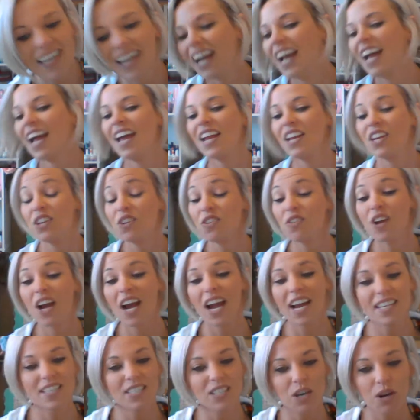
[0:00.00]
And you
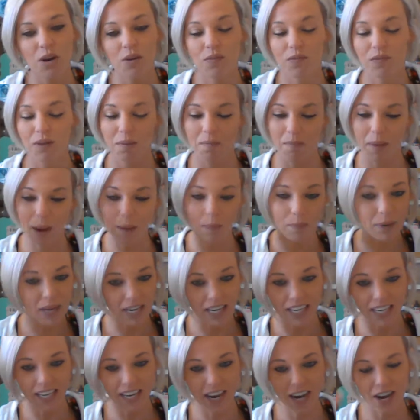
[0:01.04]
guys know from my
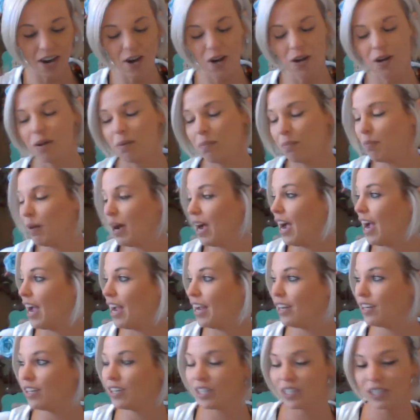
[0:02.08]
pink hair to my
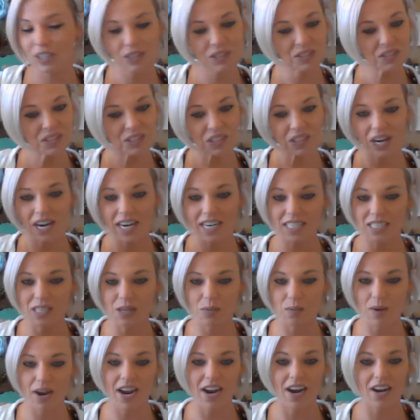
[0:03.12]
crazy
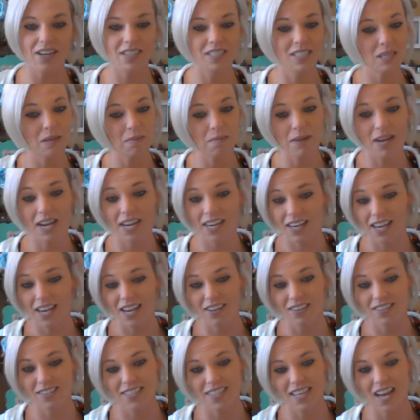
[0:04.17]
wear to my
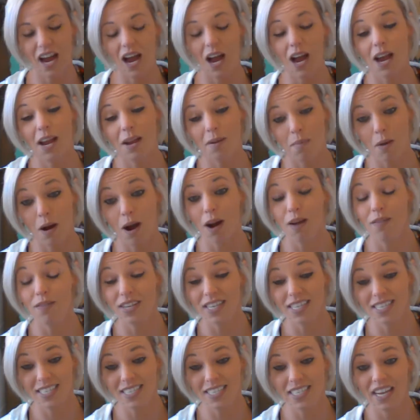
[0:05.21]
nails, I'm
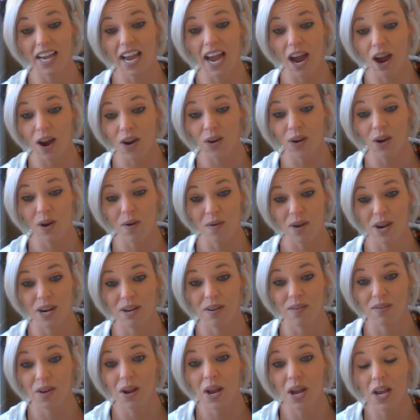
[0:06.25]
obviously
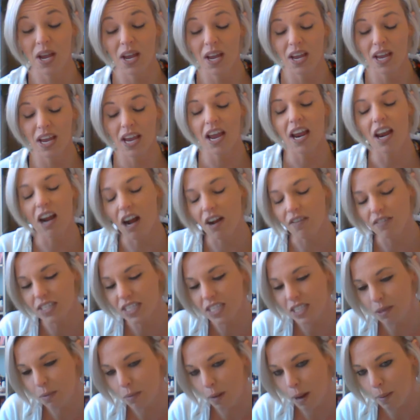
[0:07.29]
outgoing and
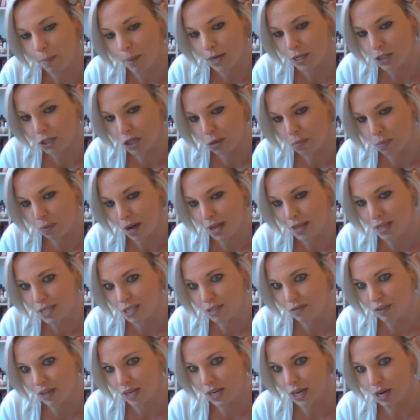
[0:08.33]
obviously by my joke by this
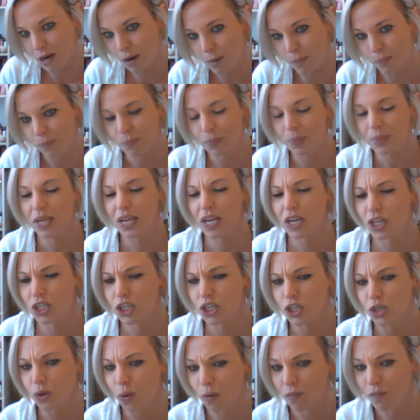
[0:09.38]
video,
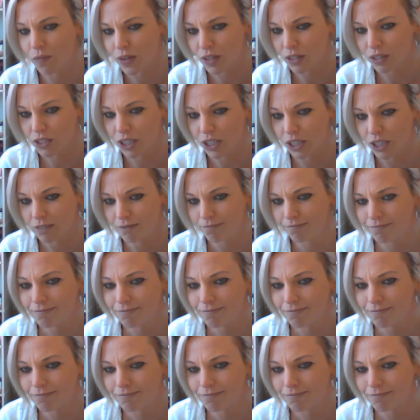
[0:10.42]
short filtered.